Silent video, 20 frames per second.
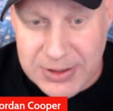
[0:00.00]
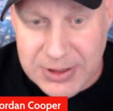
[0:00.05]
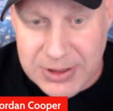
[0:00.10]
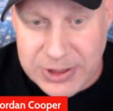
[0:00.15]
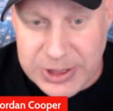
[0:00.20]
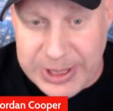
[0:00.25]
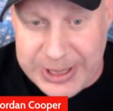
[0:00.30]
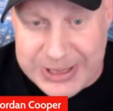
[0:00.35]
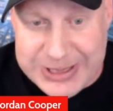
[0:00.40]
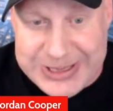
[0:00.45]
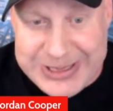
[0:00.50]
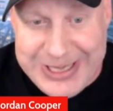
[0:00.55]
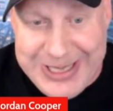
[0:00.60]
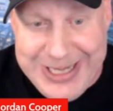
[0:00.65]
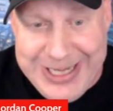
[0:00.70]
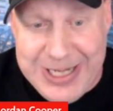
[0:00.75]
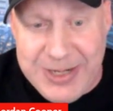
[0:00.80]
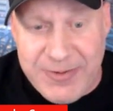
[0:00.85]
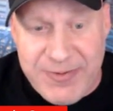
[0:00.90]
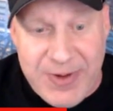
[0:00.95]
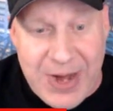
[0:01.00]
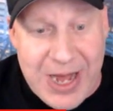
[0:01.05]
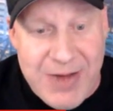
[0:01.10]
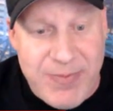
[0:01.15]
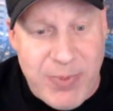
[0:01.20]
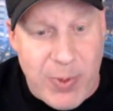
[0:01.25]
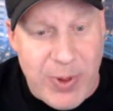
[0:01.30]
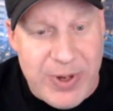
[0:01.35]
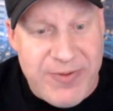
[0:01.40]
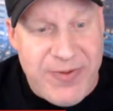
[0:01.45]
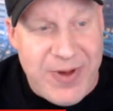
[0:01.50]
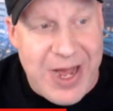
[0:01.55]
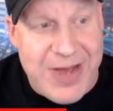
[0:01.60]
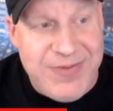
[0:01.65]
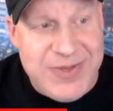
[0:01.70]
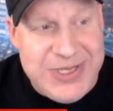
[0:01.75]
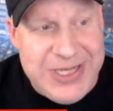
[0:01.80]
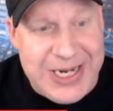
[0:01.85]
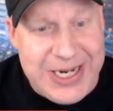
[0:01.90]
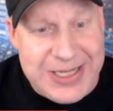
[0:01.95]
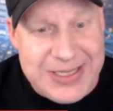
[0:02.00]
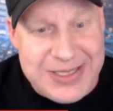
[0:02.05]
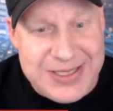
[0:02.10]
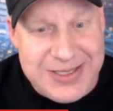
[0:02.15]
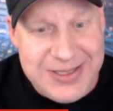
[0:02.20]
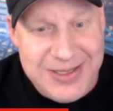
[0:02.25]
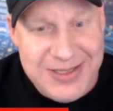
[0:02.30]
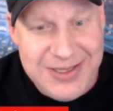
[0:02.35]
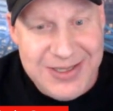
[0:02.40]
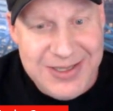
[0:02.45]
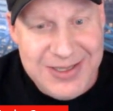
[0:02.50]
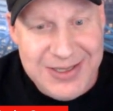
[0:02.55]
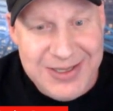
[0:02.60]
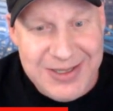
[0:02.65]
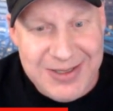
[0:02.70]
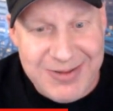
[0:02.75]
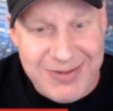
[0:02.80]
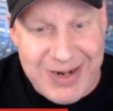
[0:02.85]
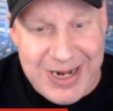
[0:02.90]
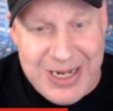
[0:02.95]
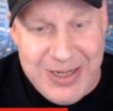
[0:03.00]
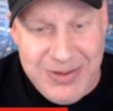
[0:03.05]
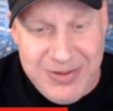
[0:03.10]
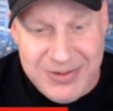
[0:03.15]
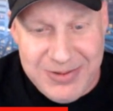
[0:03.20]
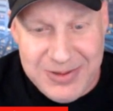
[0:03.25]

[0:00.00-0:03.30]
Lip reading: So you can see here 5.56, right?